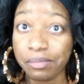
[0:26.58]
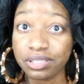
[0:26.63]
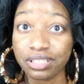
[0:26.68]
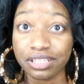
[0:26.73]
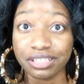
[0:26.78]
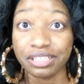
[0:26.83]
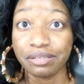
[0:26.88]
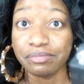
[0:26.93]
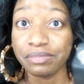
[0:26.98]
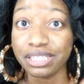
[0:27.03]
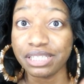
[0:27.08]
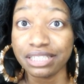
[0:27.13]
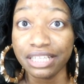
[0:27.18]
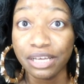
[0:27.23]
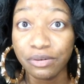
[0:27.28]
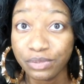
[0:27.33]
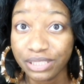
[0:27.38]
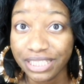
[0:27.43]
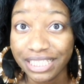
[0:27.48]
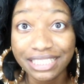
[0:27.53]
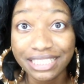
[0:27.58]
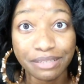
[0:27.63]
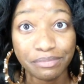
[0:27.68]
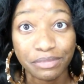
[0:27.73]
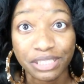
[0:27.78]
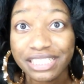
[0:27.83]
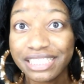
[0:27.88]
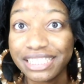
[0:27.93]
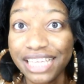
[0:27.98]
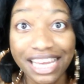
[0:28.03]
Amazon done messed up when they sent
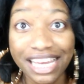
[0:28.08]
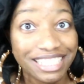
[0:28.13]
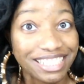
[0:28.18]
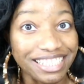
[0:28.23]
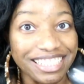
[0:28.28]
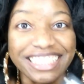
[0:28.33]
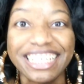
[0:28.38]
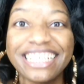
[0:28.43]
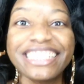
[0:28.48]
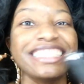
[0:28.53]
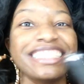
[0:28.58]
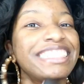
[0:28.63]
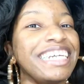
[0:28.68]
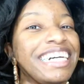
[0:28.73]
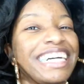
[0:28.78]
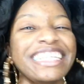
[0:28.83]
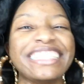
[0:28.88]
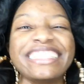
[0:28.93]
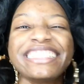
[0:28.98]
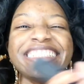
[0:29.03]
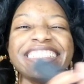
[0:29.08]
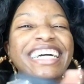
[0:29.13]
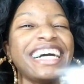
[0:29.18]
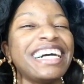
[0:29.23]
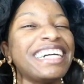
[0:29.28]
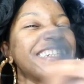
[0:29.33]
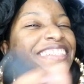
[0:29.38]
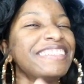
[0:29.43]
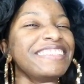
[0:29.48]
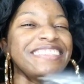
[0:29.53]
me this taser. They still
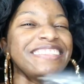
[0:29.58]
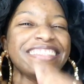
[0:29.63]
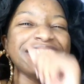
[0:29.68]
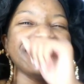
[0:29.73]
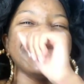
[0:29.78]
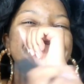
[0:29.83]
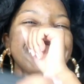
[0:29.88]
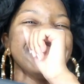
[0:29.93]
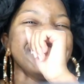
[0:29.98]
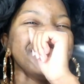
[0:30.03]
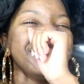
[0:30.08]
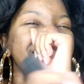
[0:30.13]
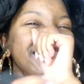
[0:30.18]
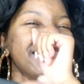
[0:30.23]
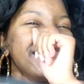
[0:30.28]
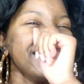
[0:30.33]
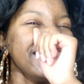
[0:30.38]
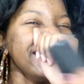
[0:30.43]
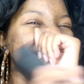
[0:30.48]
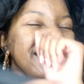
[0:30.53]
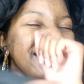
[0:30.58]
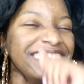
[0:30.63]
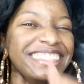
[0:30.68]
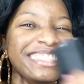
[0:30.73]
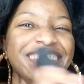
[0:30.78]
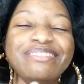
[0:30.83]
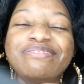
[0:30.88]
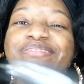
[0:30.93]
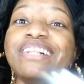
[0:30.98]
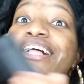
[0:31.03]
love
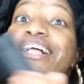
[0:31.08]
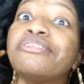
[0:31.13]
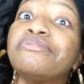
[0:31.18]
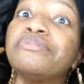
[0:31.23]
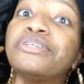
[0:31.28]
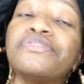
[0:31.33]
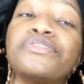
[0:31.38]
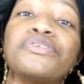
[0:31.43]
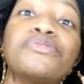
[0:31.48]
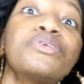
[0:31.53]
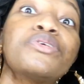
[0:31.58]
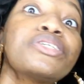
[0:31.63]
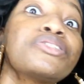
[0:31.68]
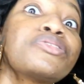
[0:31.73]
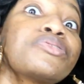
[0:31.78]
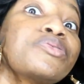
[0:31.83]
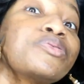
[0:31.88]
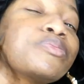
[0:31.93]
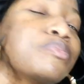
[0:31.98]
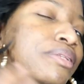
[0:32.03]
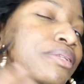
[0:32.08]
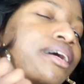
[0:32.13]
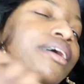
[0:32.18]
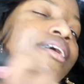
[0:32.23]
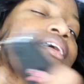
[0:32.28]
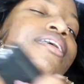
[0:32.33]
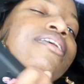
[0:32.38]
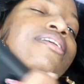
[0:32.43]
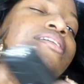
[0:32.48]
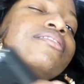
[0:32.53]
play with me if you want to.
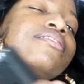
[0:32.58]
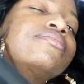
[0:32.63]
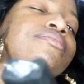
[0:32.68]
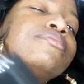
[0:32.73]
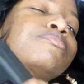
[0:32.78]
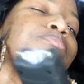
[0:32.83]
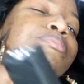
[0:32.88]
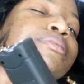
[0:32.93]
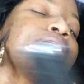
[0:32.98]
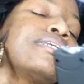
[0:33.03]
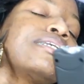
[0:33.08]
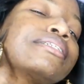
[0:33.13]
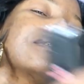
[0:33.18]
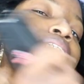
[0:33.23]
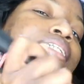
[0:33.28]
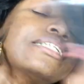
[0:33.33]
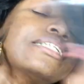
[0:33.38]
Play, just play,